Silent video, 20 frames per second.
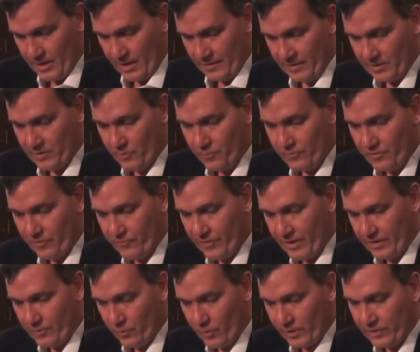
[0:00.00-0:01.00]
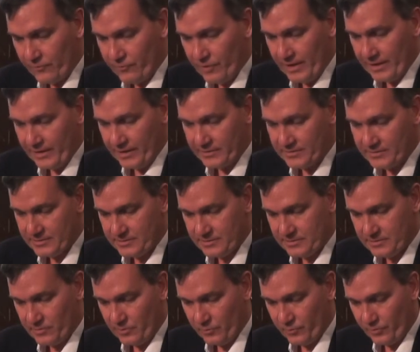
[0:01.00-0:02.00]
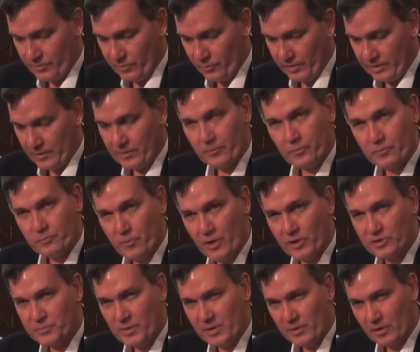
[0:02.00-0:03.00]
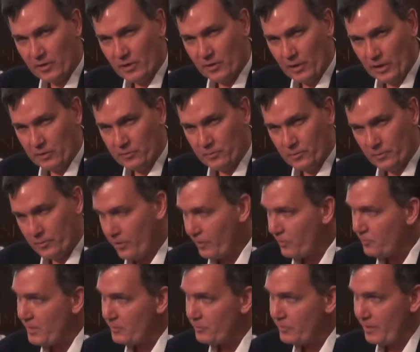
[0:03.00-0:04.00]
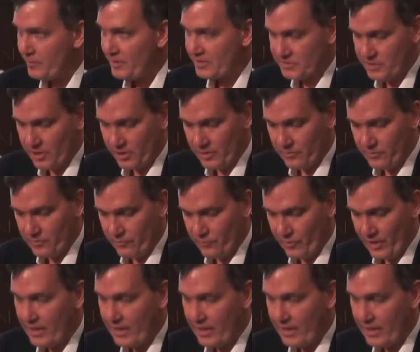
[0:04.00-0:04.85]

And then the, the, the one that really gets, the, what most people, a, lot of people with MS don't